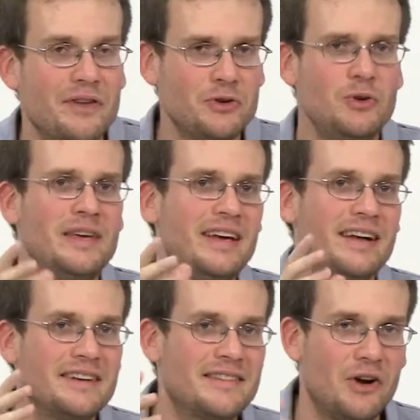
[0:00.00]
There are two key
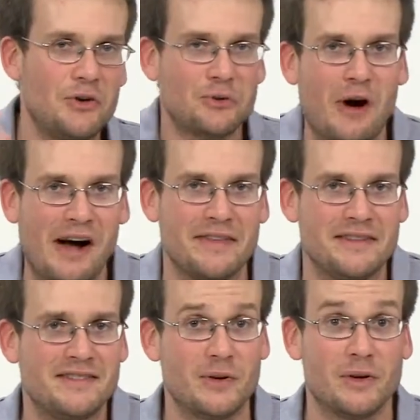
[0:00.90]
ideas that underlie
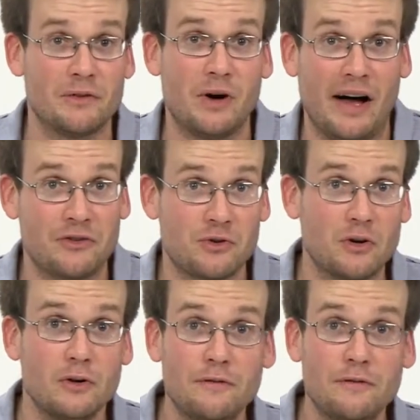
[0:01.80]
this theory of class struggle.